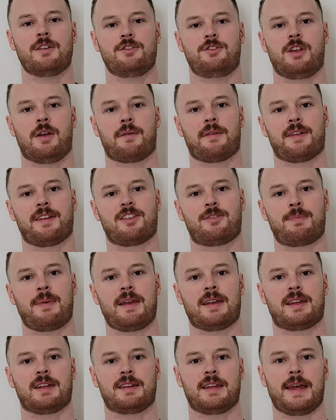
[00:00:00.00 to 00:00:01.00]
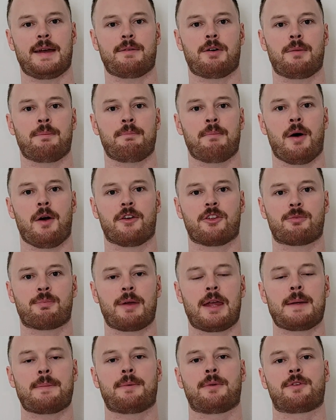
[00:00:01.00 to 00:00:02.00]
Generally speaking, they're what most
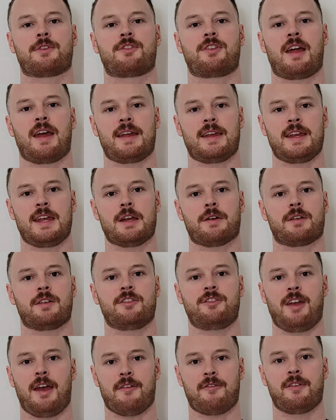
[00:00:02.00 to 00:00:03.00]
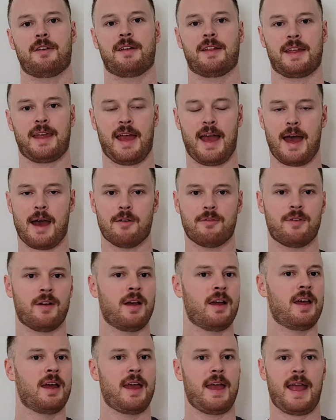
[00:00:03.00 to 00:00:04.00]
people staying here indefinitely have.
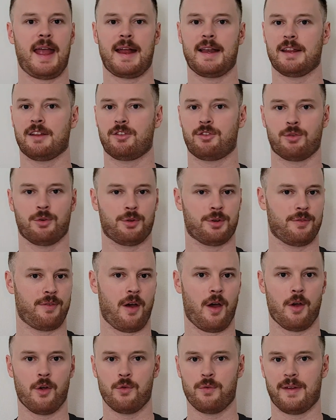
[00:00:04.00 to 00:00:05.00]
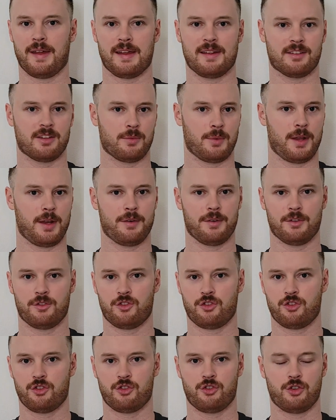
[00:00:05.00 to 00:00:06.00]
Any sort of O visa, whether it's
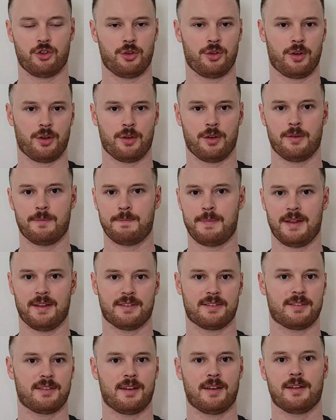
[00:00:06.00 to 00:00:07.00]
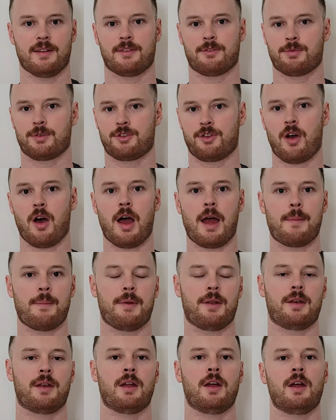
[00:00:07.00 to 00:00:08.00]
student, business,
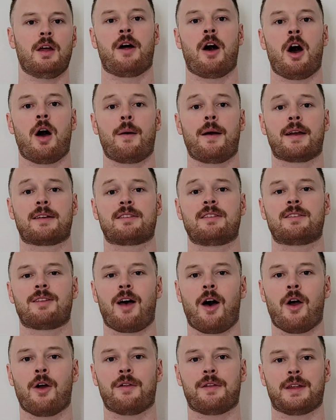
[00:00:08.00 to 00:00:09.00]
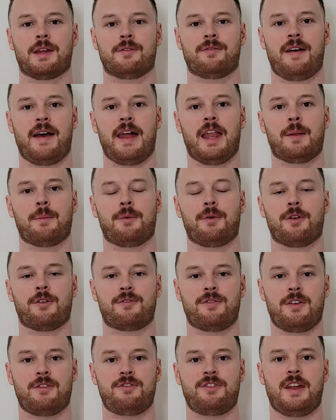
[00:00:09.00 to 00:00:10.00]
retirement. The OX is only available
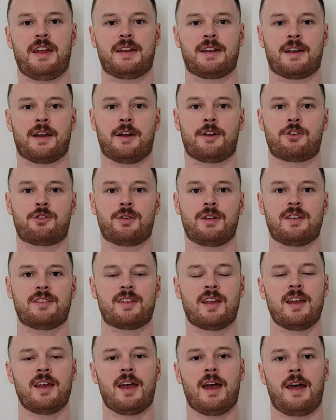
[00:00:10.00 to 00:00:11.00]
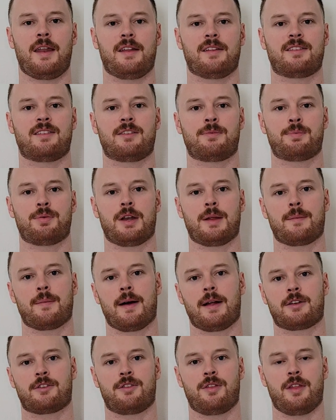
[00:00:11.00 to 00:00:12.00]
to 15 countries, and this is pretty
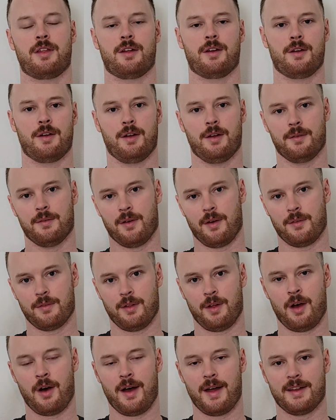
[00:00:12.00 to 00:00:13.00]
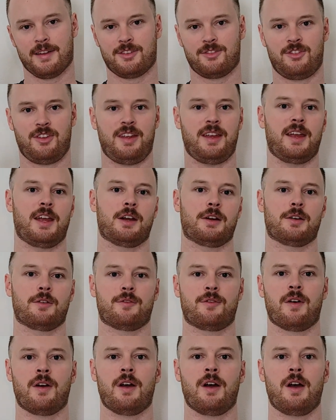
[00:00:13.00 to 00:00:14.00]
much the highest tier of